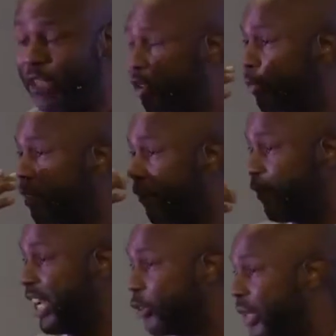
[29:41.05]
the, the
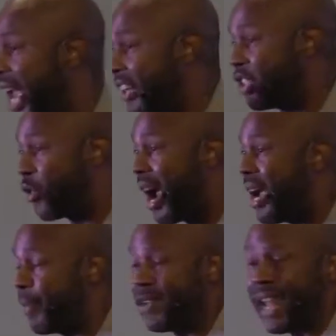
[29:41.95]
fig tree had to dry
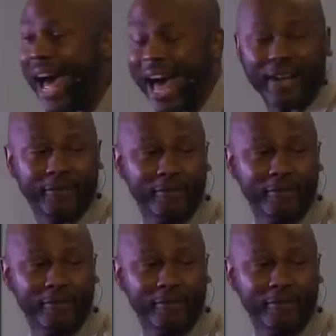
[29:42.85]
up and die